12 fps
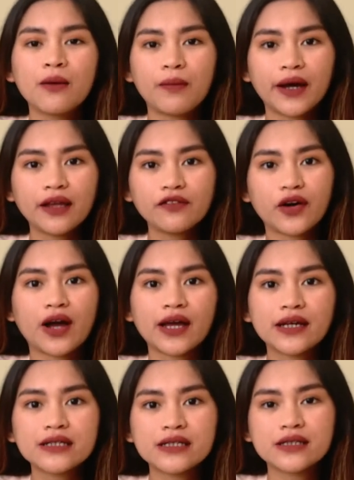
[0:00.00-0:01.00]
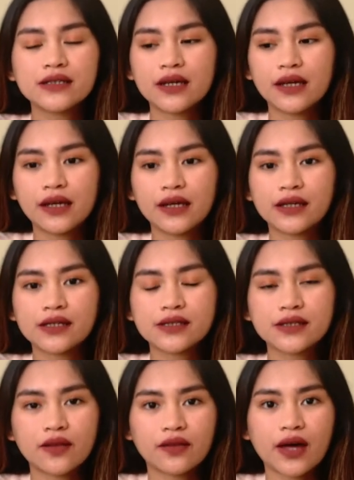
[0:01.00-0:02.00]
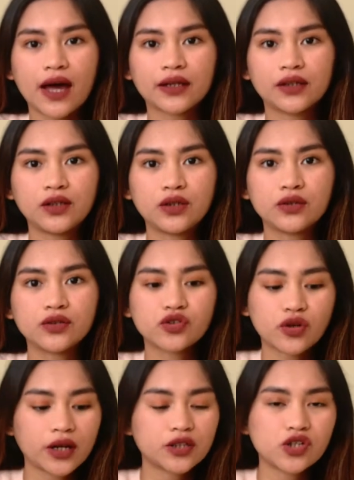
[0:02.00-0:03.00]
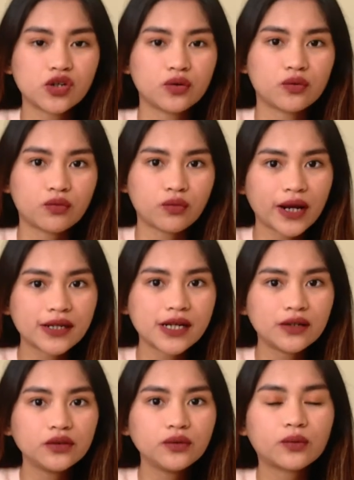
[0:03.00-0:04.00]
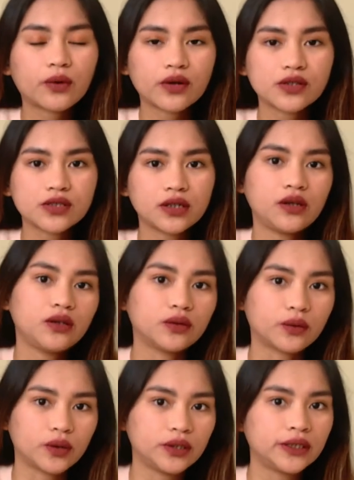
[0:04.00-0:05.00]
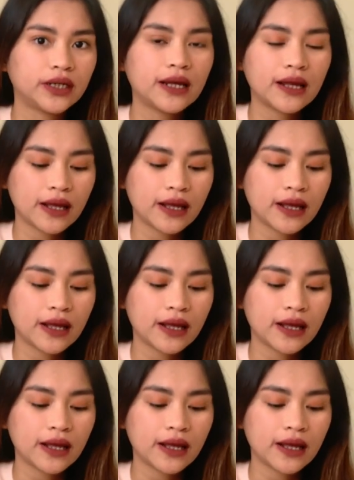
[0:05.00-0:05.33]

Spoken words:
My advice is that you try to write down the words that you learn.